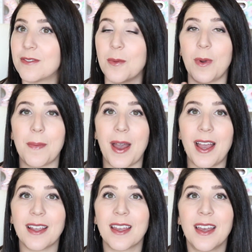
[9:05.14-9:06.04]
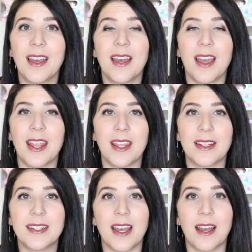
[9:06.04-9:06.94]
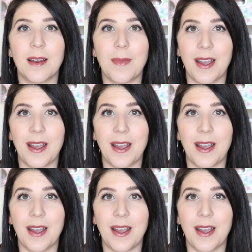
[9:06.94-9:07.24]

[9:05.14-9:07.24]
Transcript: from way back and um,